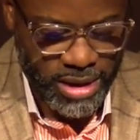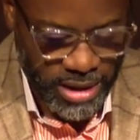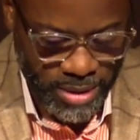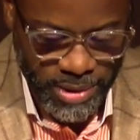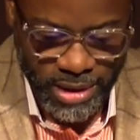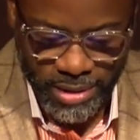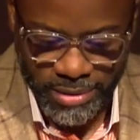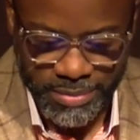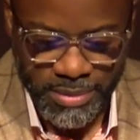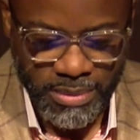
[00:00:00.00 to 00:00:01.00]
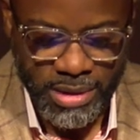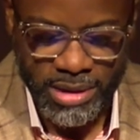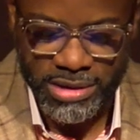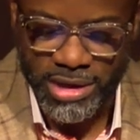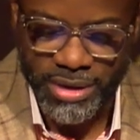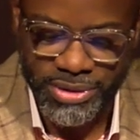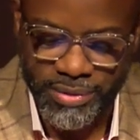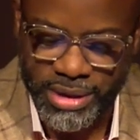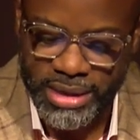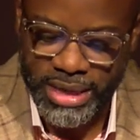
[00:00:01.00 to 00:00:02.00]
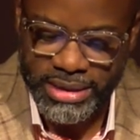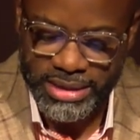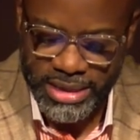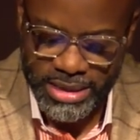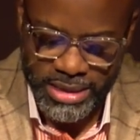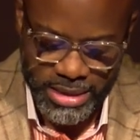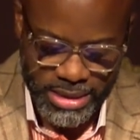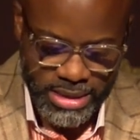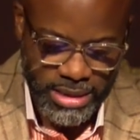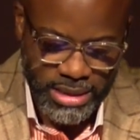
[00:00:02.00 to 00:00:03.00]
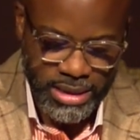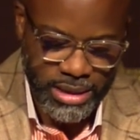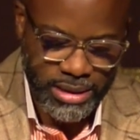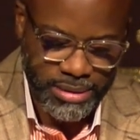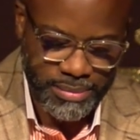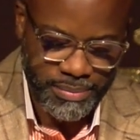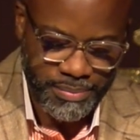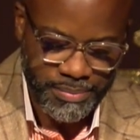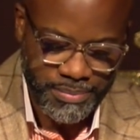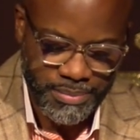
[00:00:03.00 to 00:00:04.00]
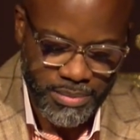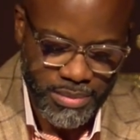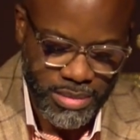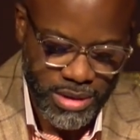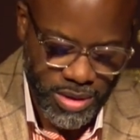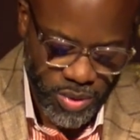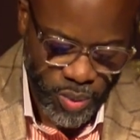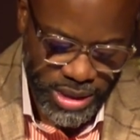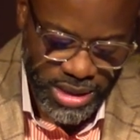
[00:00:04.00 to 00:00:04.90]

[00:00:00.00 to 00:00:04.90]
There we go. John 3 and 19. Um, we